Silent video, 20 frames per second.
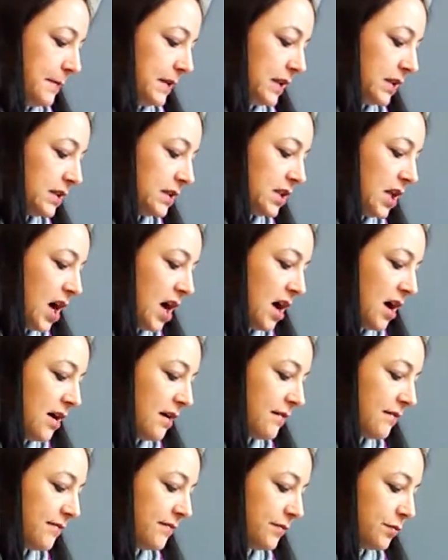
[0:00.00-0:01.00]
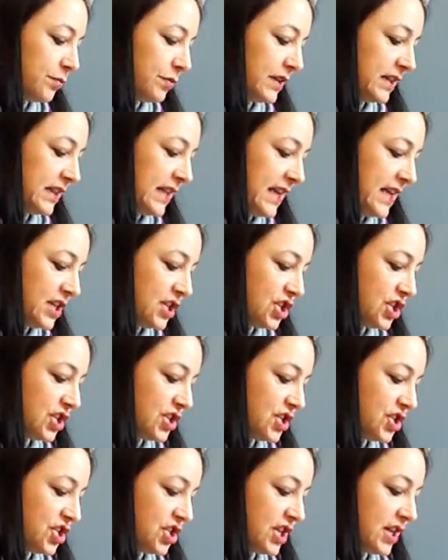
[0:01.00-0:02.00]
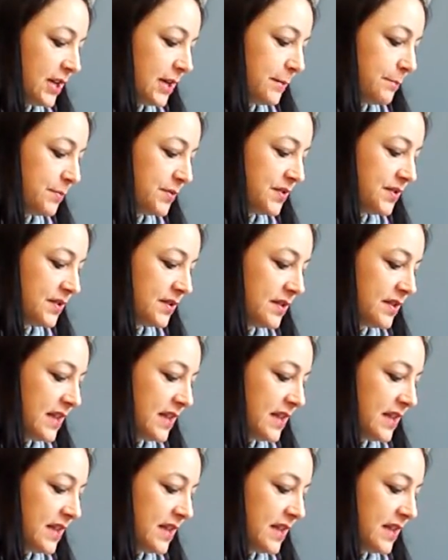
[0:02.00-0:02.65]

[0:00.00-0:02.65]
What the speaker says: Love, relationships,